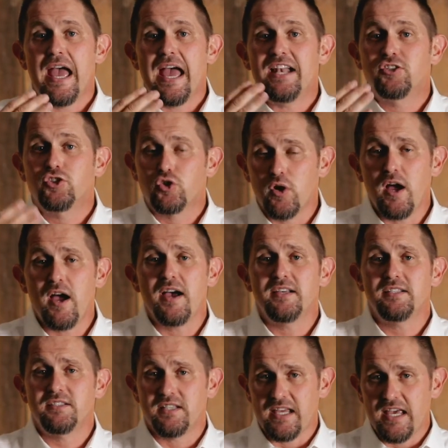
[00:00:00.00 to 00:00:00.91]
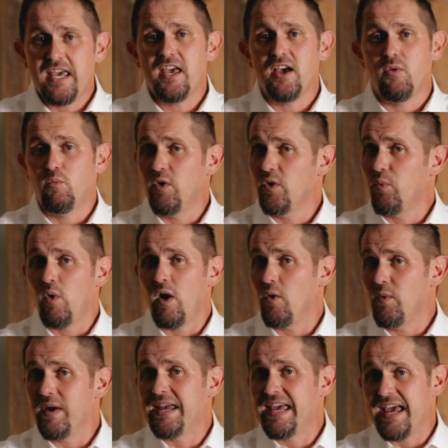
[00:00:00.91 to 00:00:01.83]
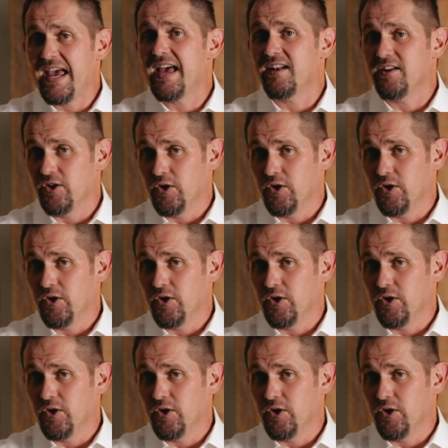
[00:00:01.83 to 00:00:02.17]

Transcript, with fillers: and trust Him with what we can't